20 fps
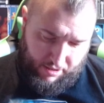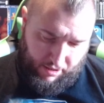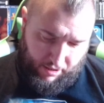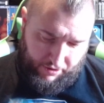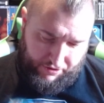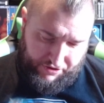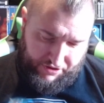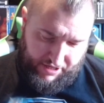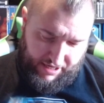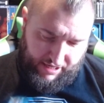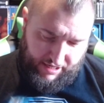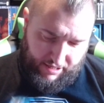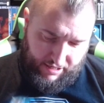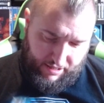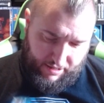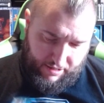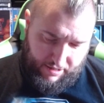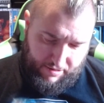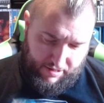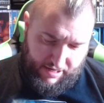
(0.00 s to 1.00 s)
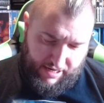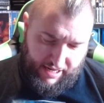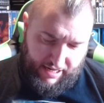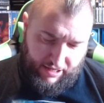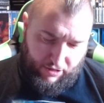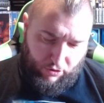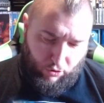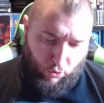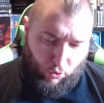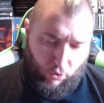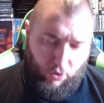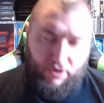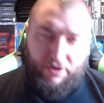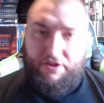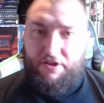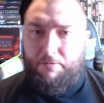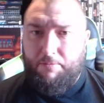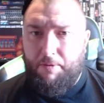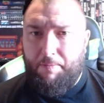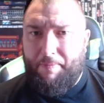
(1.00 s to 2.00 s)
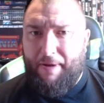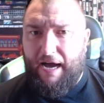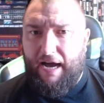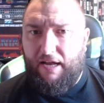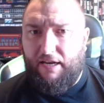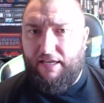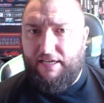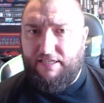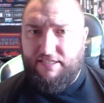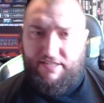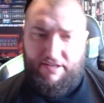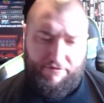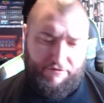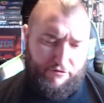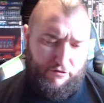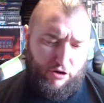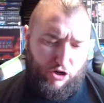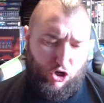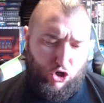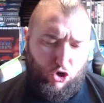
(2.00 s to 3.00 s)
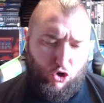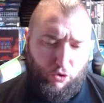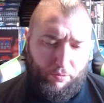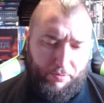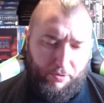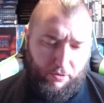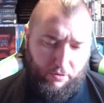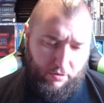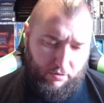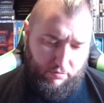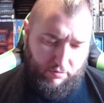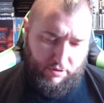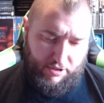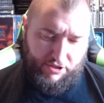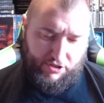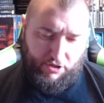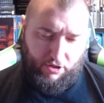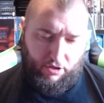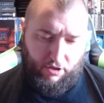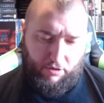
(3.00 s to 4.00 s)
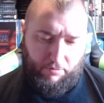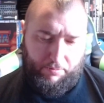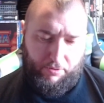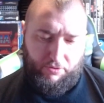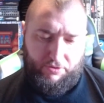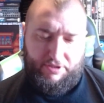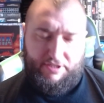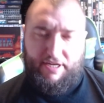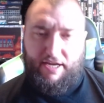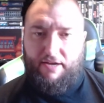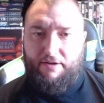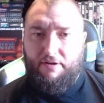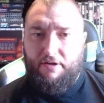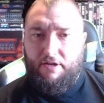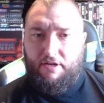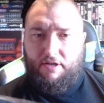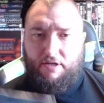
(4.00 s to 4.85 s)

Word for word: I think nearly all of them are PAL except for a couple, which I'll, I'll point out.